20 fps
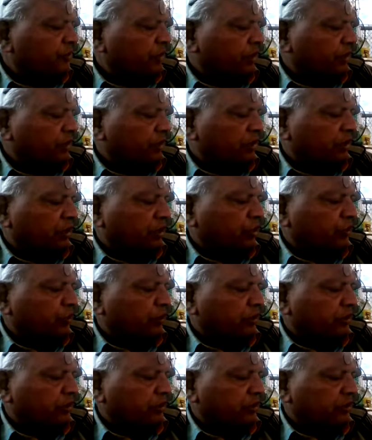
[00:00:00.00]
in
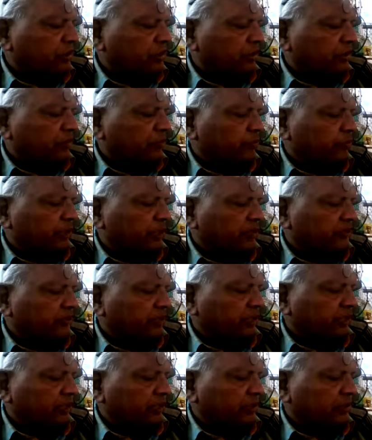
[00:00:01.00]
individual sheet and place
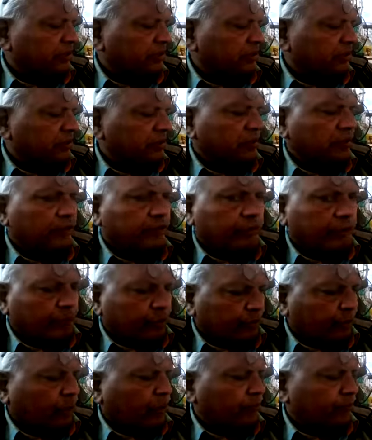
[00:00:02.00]
second from
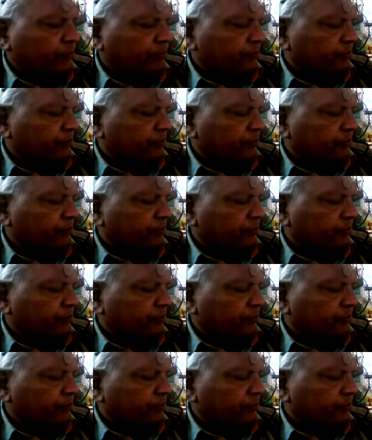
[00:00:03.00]
top.